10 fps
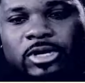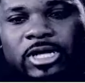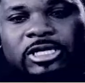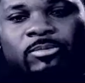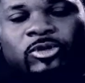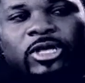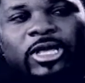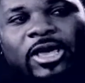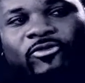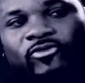as I'm
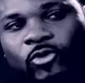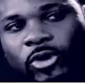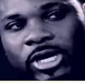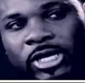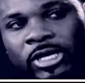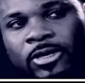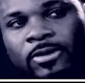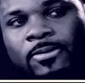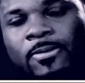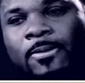looking at 40,
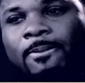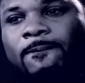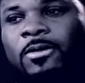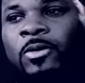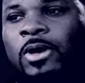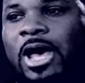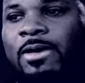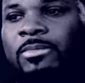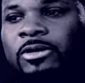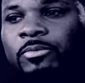you know,
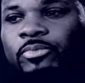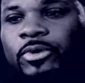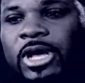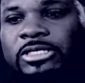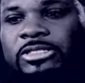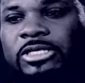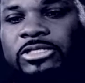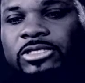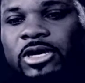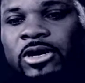I'm in the
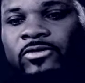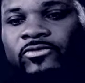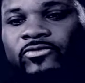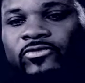process of